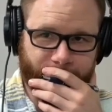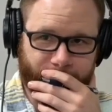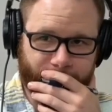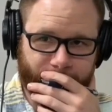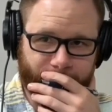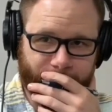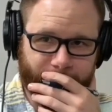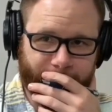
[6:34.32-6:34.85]

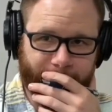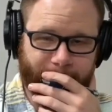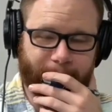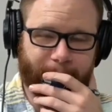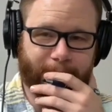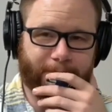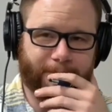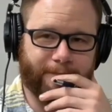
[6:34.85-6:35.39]

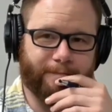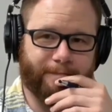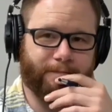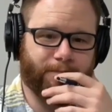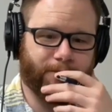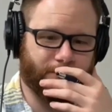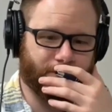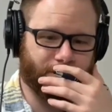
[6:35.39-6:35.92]

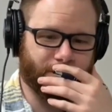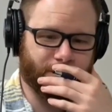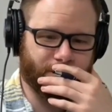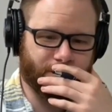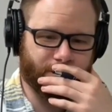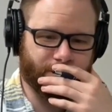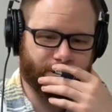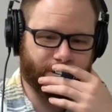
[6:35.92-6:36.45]

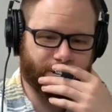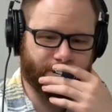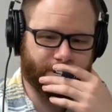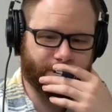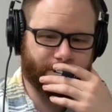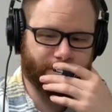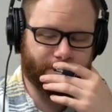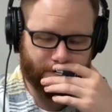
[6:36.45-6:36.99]

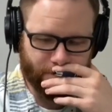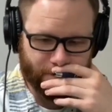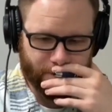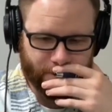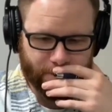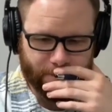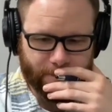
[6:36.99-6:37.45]
The person shown says nothing.